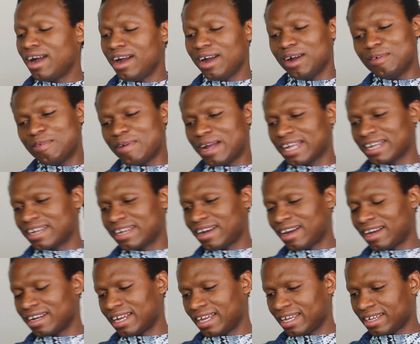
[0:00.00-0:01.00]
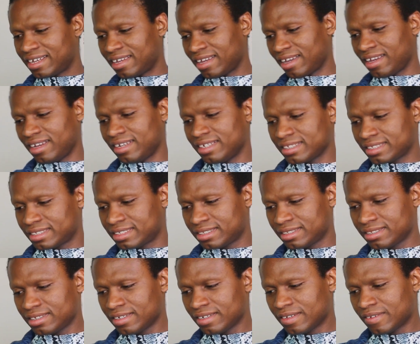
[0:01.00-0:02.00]
Oh my god, I
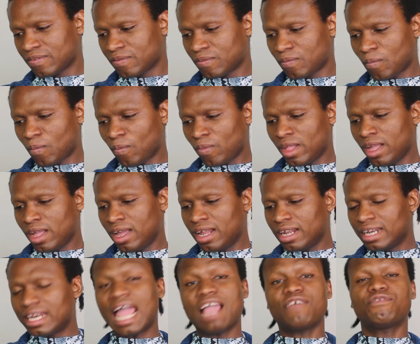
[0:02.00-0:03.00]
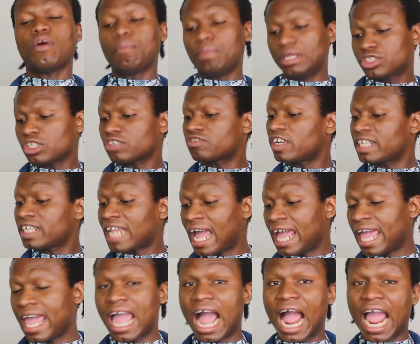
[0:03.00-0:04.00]
can't. Like for me to grow that
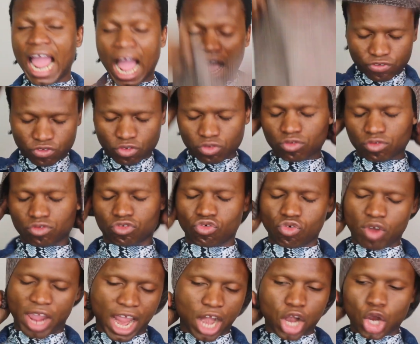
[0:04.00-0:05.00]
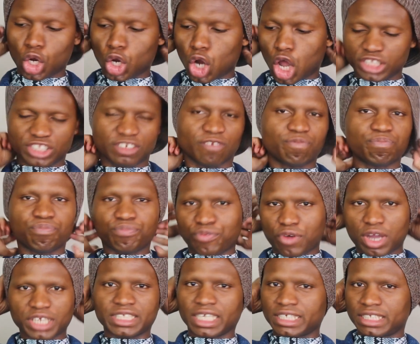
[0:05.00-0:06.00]
hair, I have to do a lot of
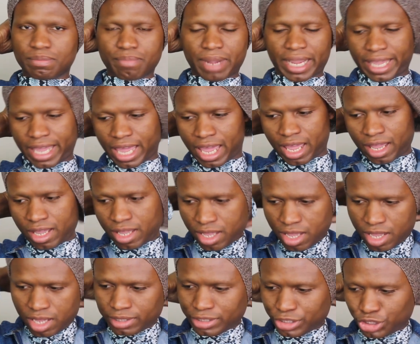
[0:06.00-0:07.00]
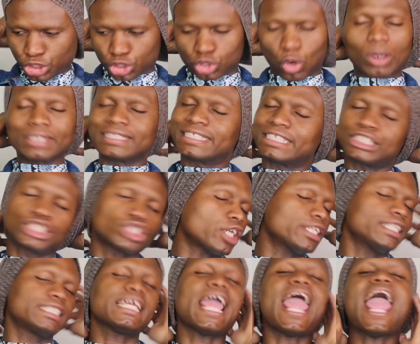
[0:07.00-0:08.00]
process in my hair
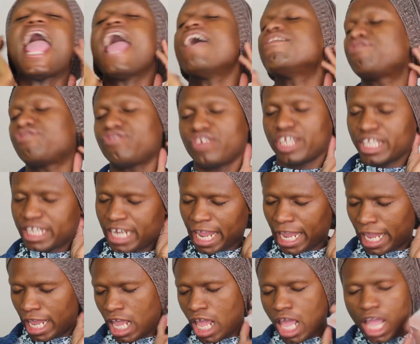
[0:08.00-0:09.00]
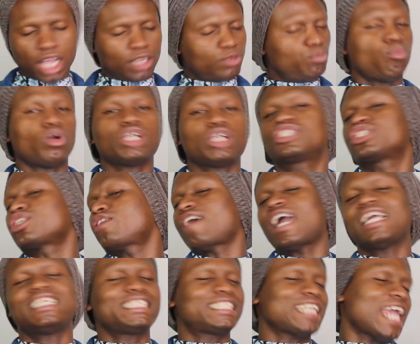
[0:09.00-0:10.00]
condition it every day,
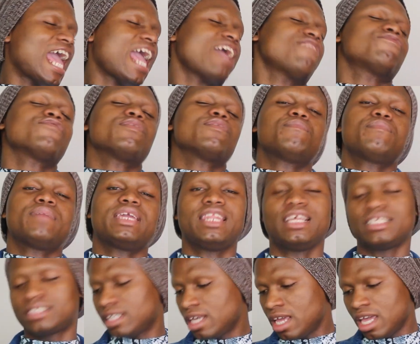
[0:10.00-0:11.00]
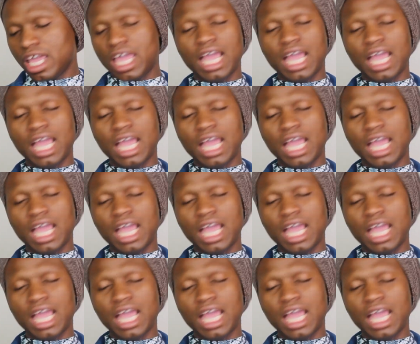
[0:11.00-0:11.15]
moisturize it every minute.